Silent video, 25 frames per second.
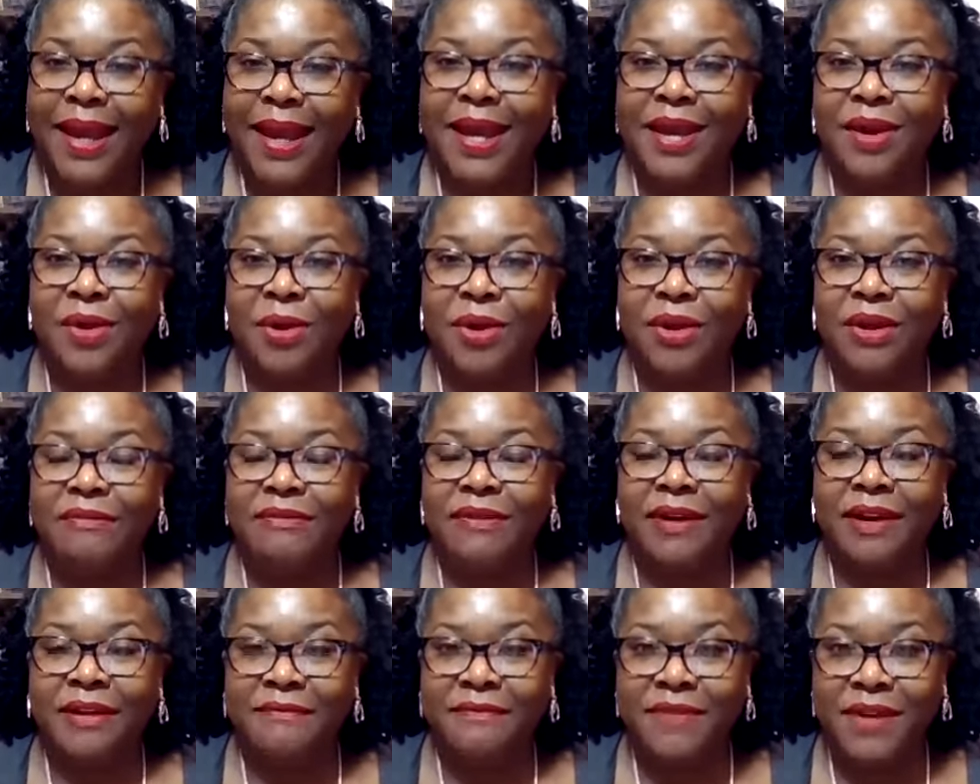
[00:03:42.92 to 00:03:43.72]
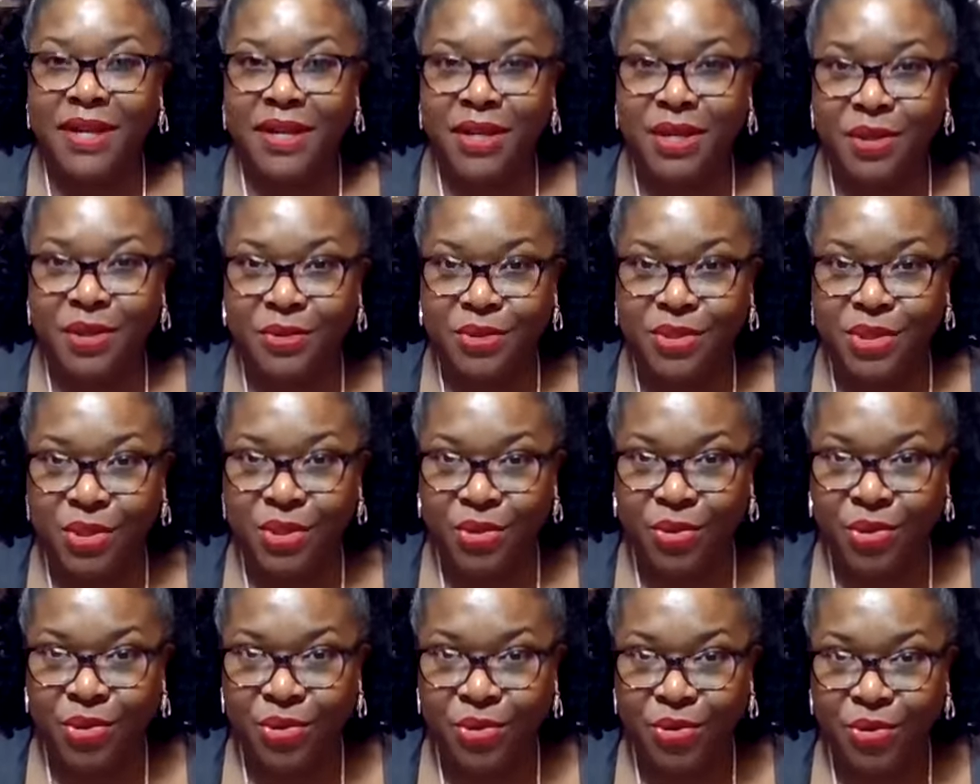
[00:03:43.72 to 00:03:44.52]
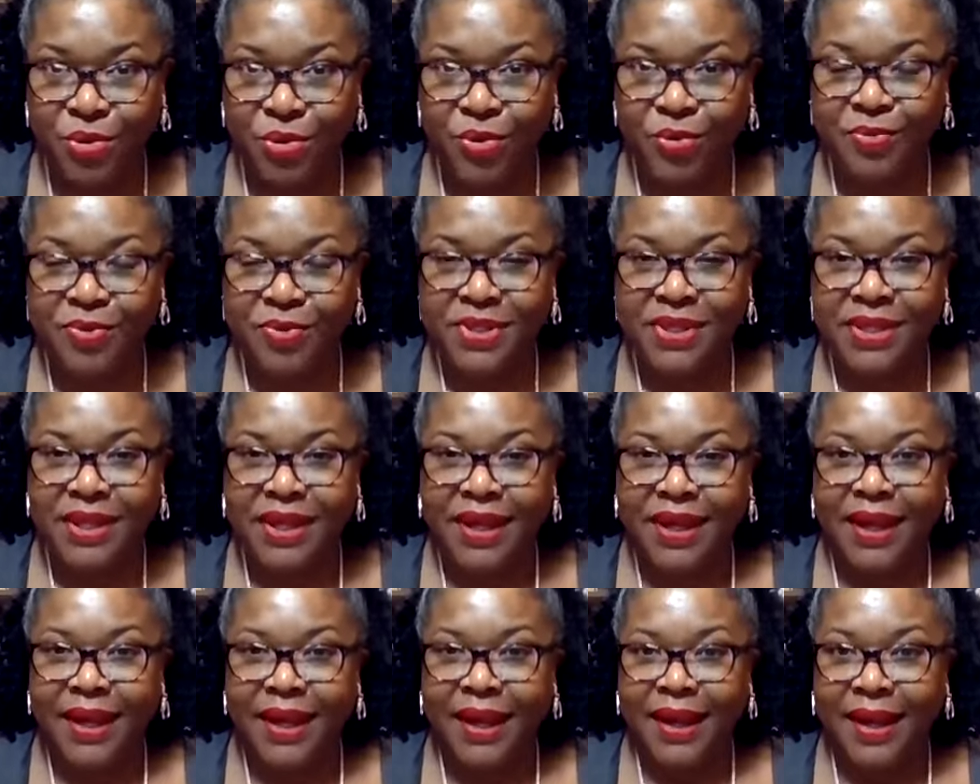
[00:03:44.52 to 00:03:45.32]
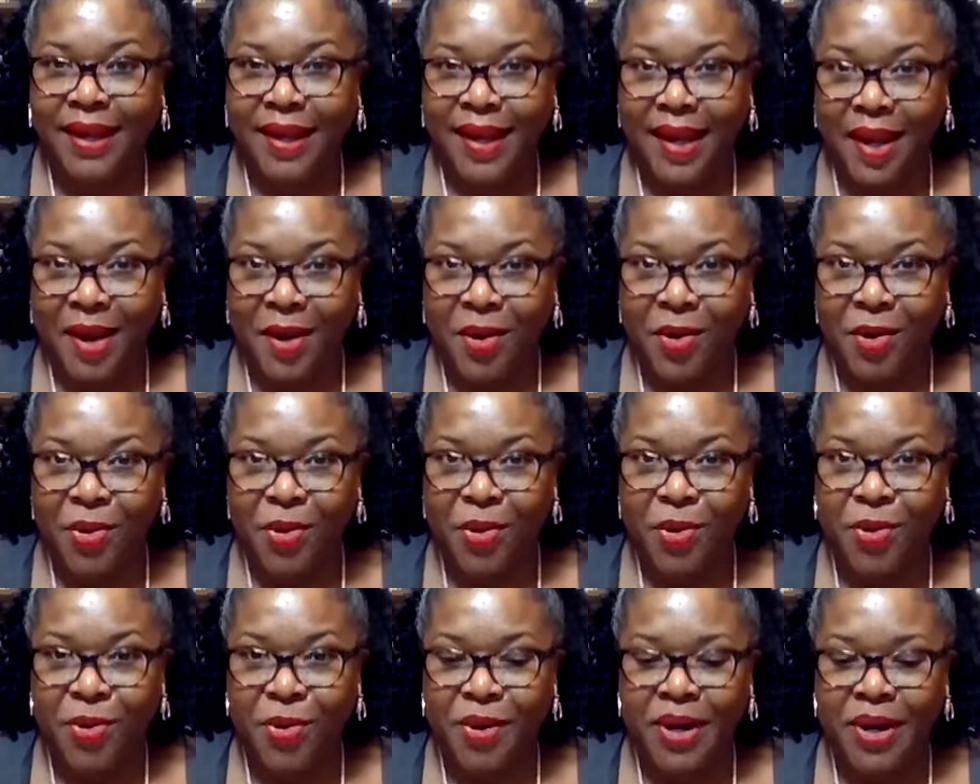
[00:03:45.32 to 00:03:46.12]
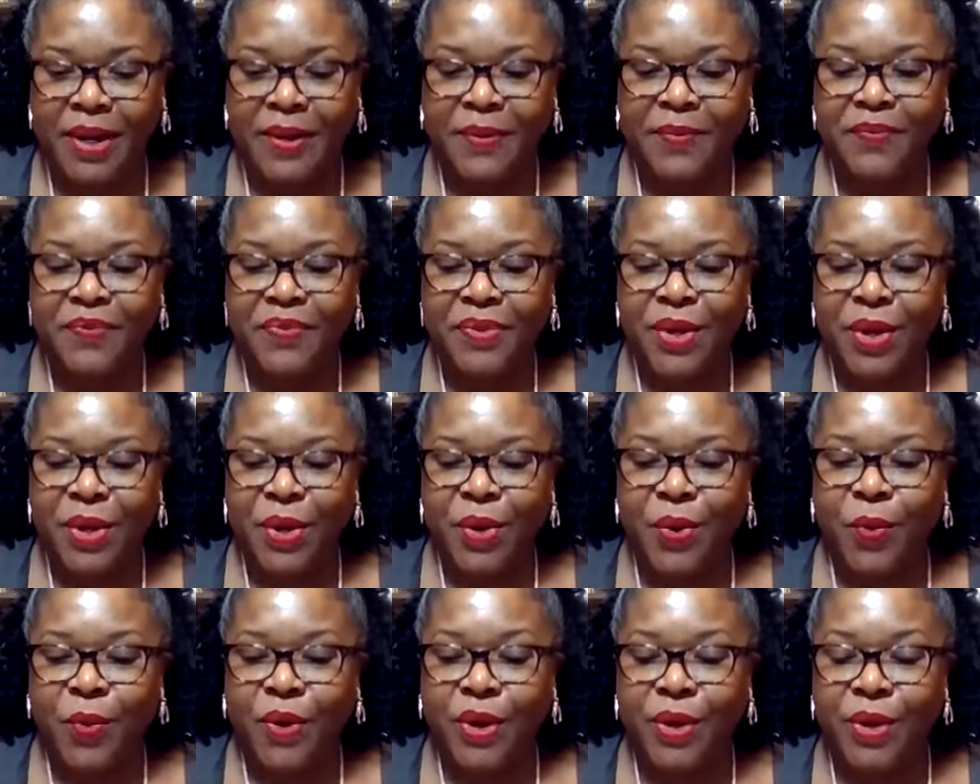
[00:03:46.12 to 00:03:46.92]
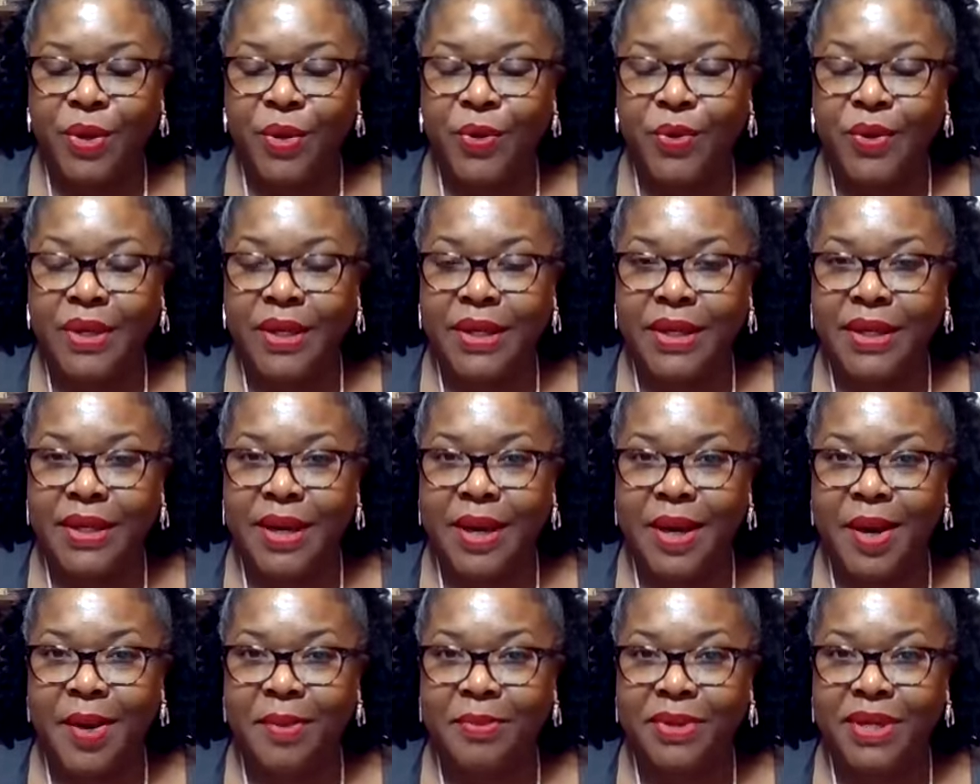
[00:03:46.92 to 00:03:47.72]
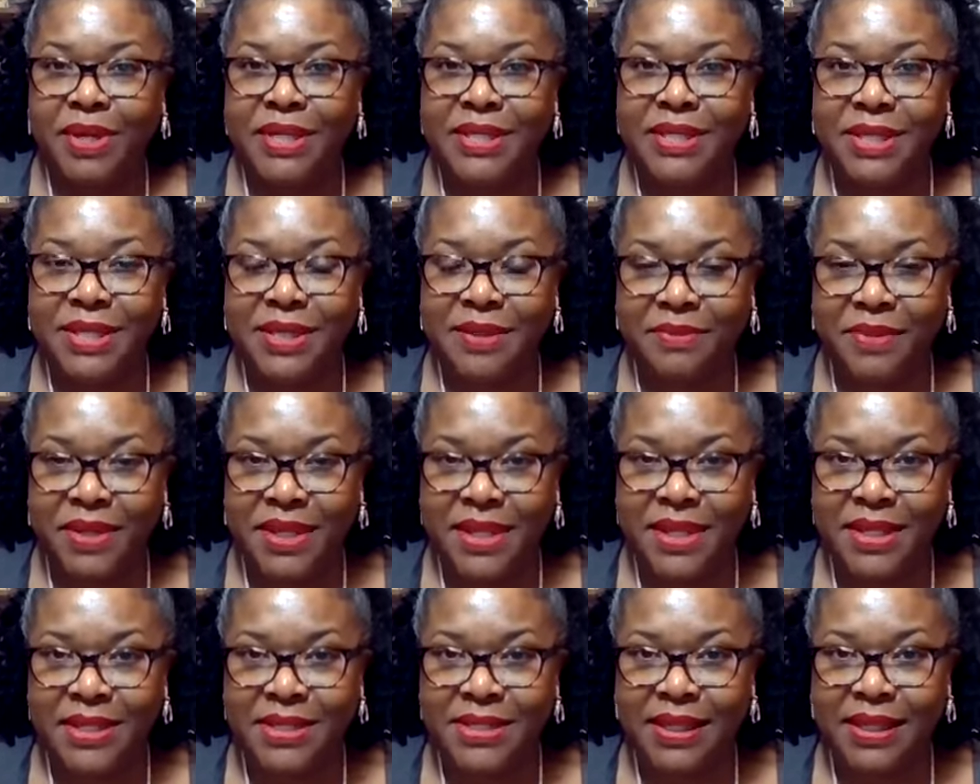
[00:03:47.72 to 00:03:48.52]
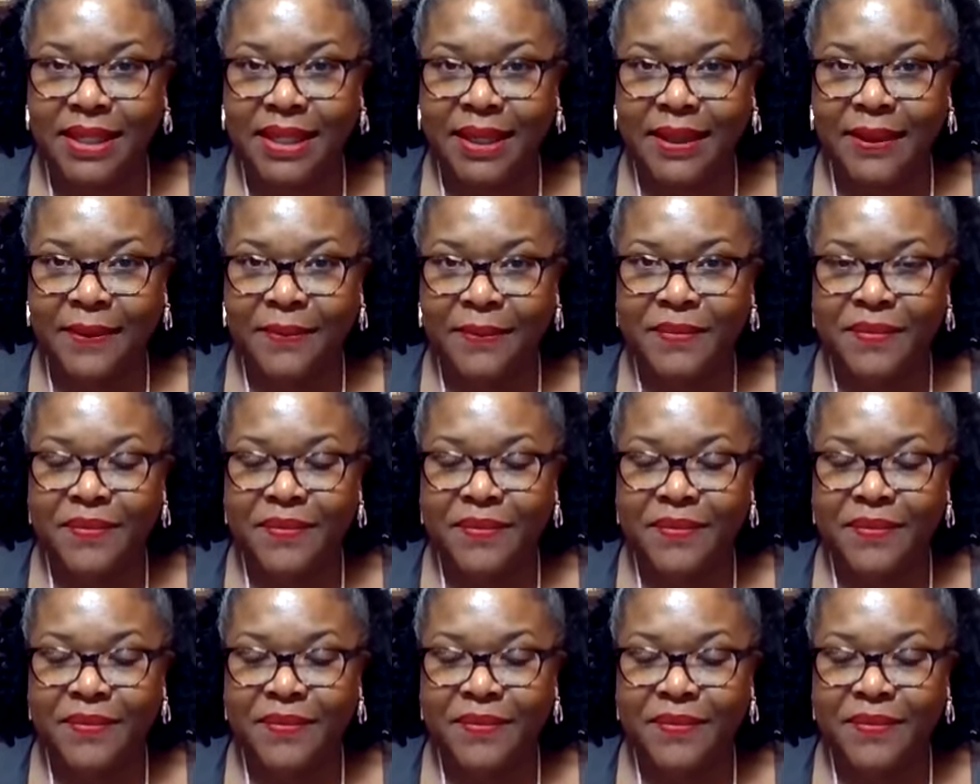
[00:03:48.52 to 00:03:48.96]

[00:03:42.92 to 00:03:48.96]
and all of our videos are grouped in category where you can get to them easily.